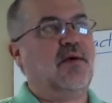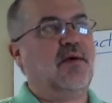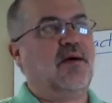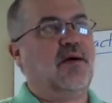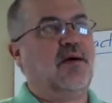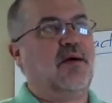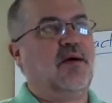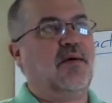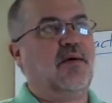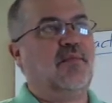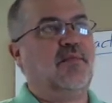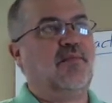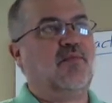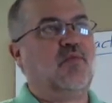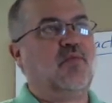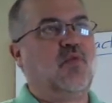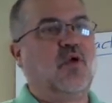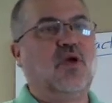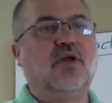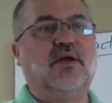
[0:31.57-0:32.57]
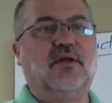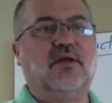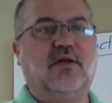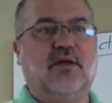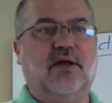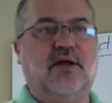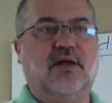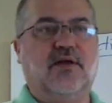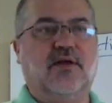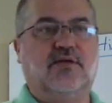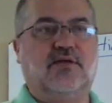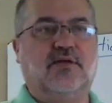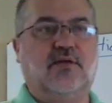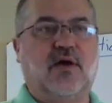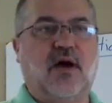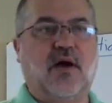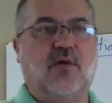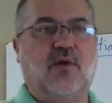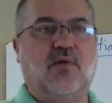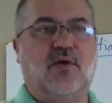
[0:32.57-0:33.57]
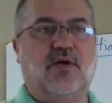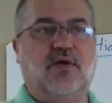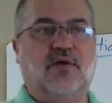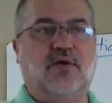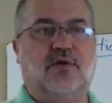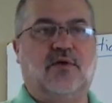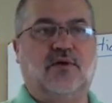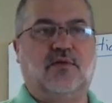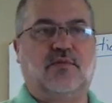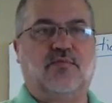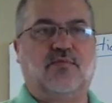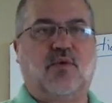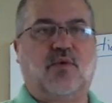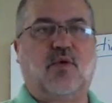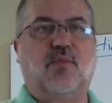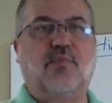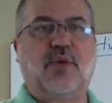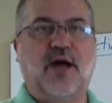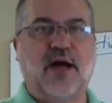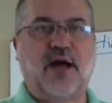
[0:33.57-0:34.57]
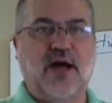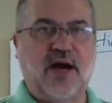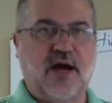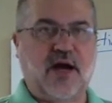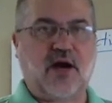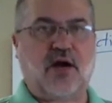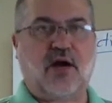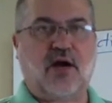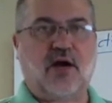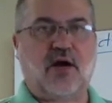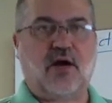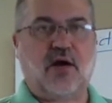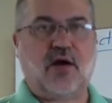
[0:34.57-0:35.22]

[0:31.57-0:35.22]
to really lead into how we prepare